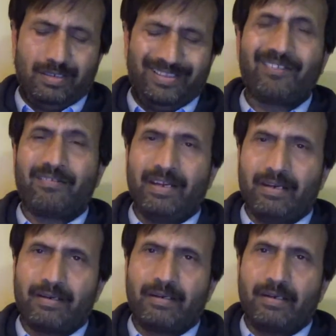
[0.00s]
they're
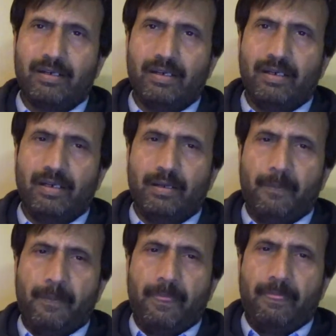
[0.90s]
rare
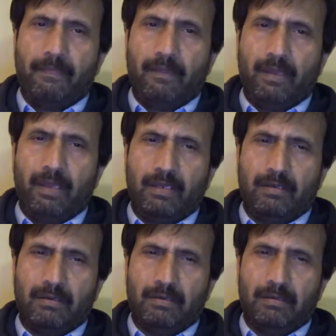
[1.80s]

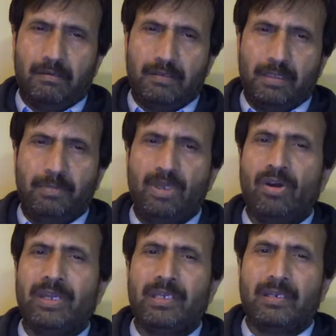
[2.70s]
and uh, the
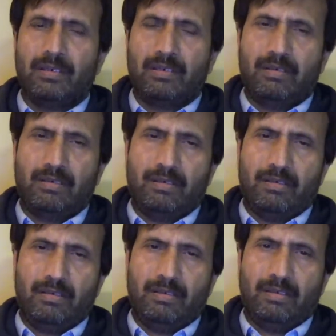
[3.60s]
benign
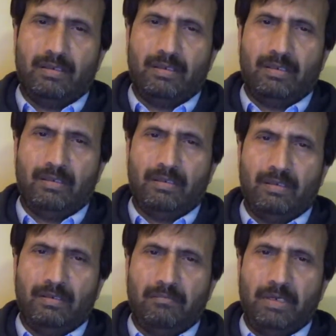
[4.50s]
uh,
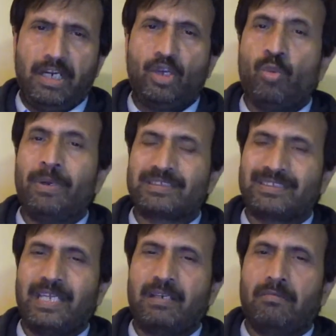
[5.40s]
adenomas
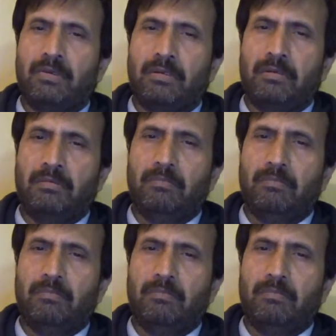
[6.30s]
can uh,